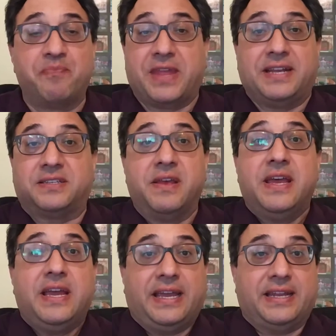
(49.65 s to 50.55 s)
That is,
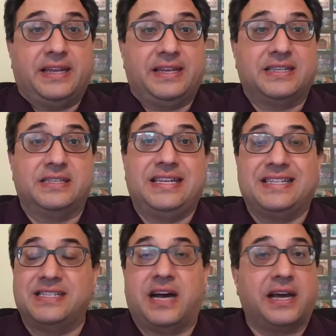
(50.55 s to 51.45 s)
it is
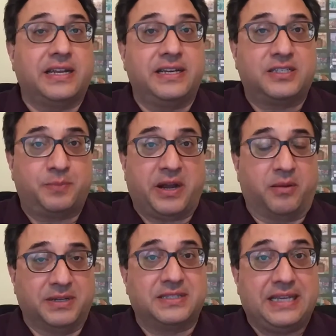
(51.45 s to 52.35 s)
not an
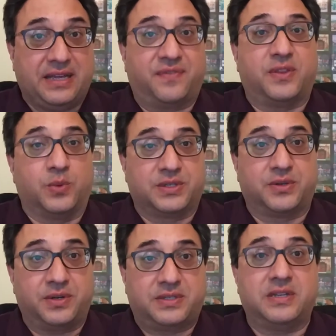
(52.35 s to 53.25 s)
experiment if the
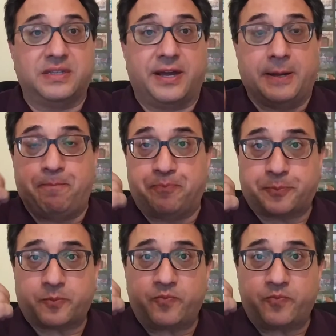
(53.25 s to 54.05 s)
research design,